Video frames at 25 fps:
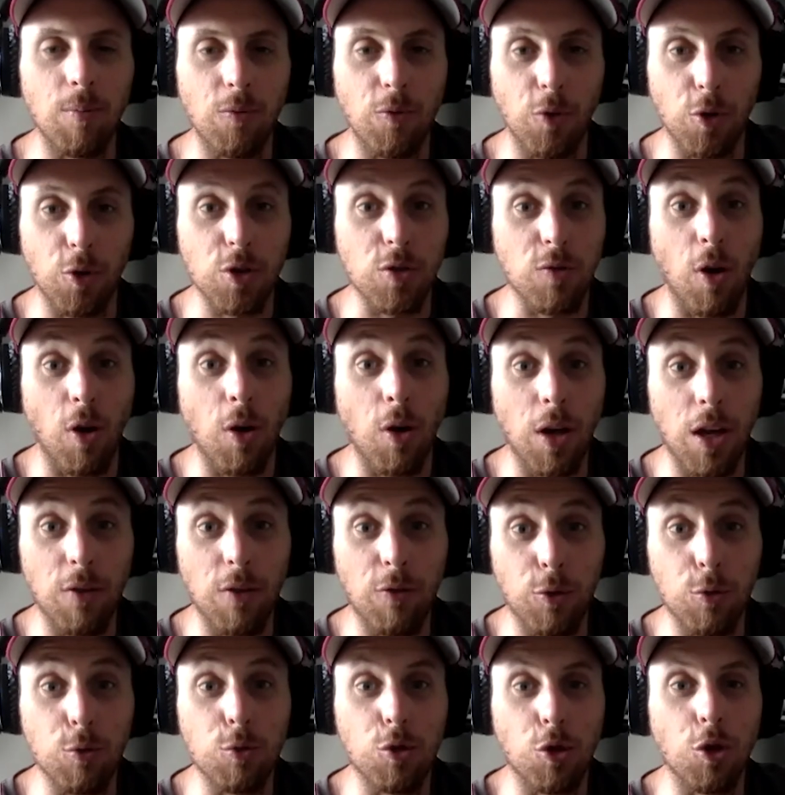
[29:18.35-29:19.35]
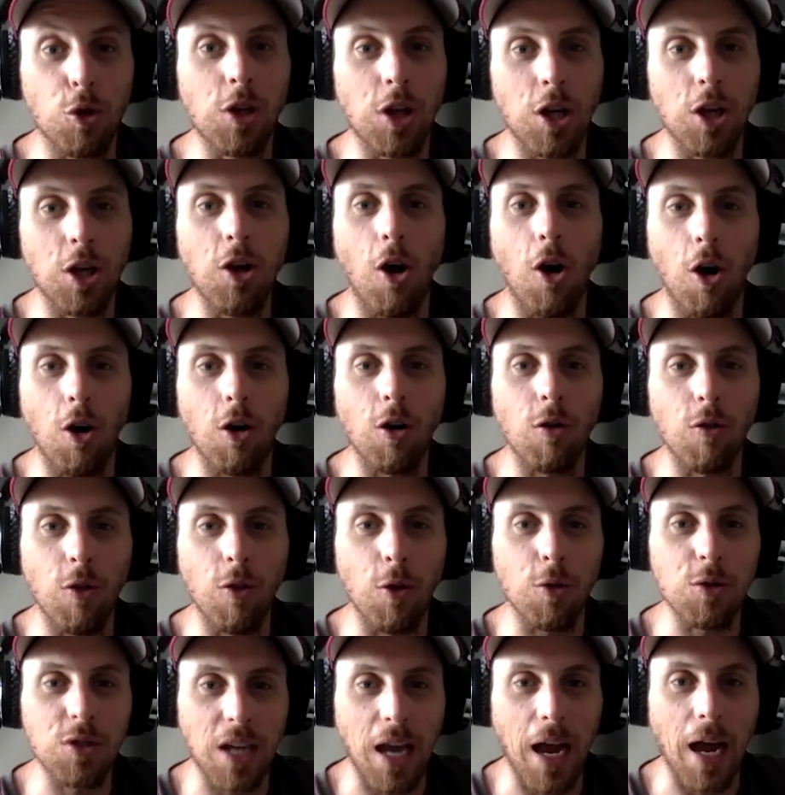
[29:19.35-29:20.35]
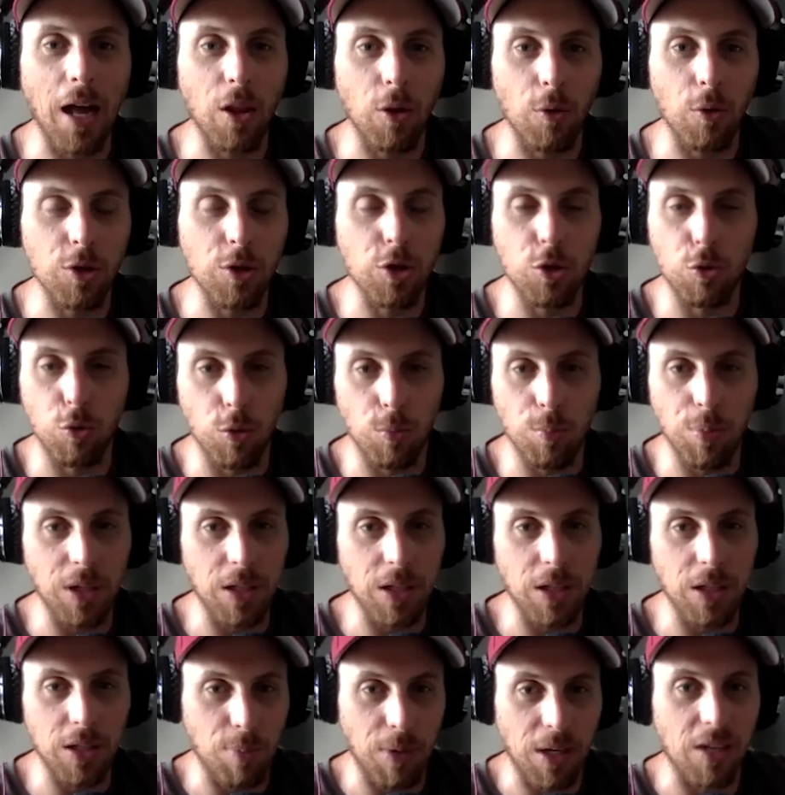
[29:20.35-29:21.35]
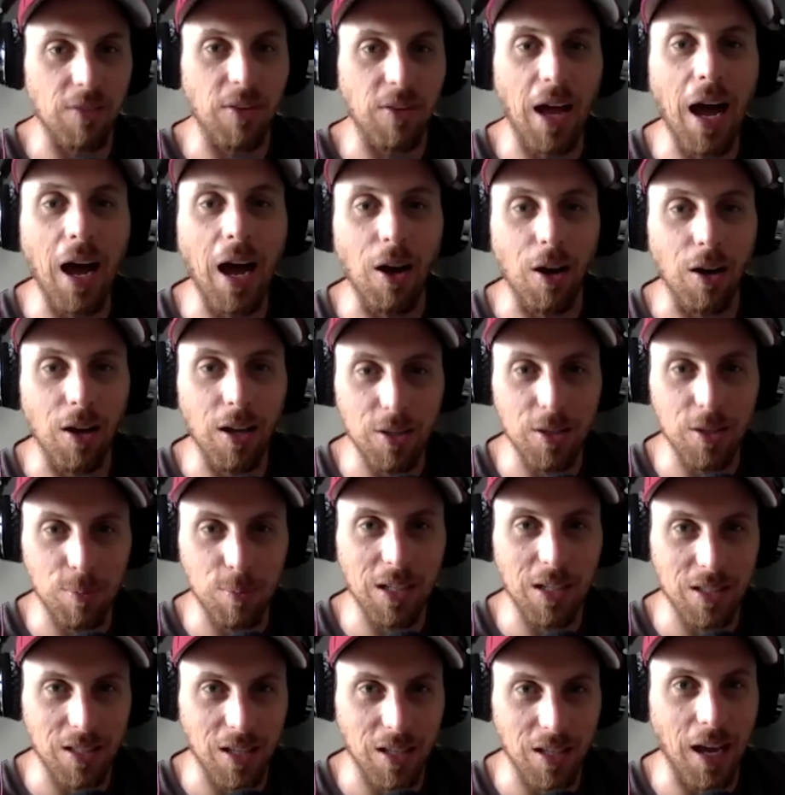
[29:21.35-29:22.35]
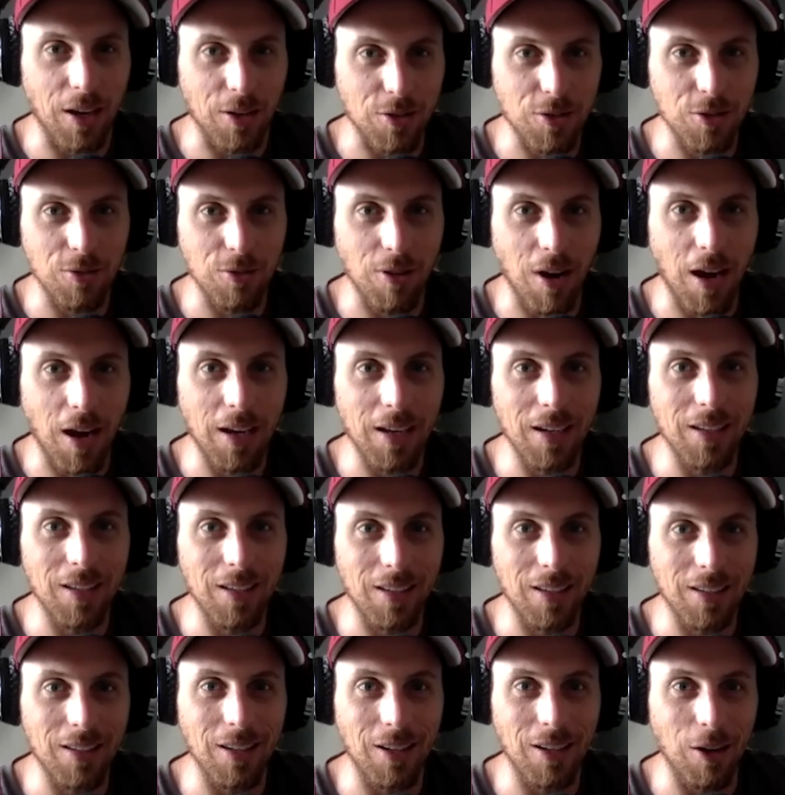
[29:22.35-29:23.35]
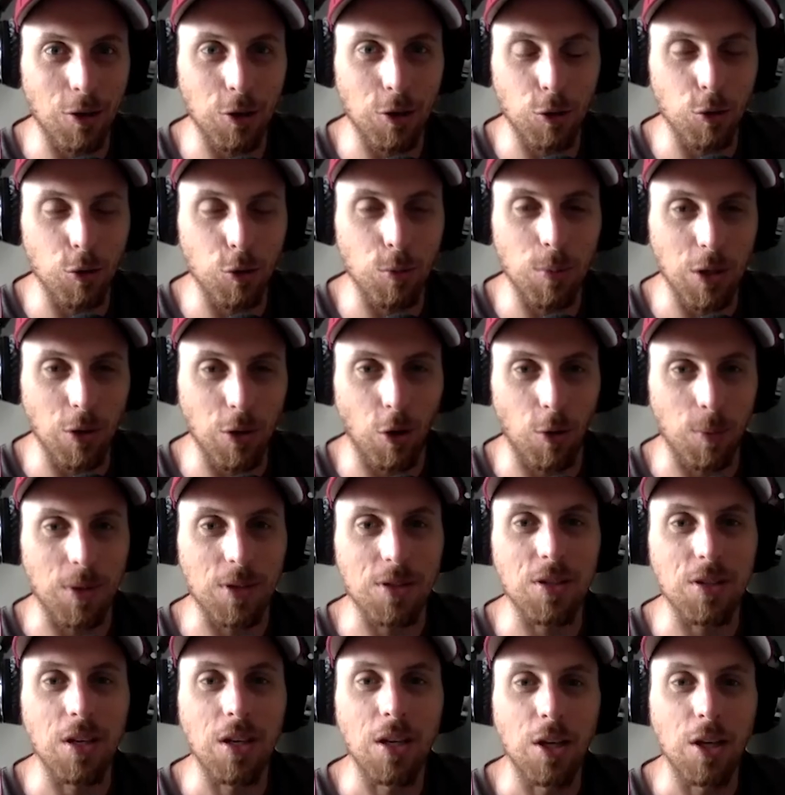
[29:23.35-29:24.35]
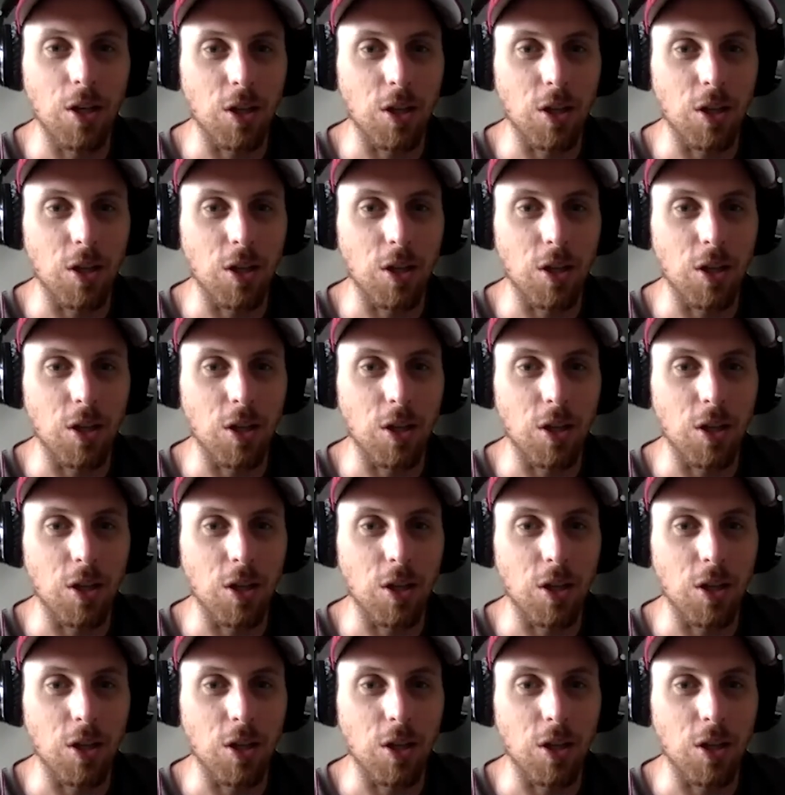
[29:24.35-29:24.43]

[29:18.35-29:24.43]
First of all, if you took in all of those calories, you would be as big as a house, right? You know, you'd be enormous.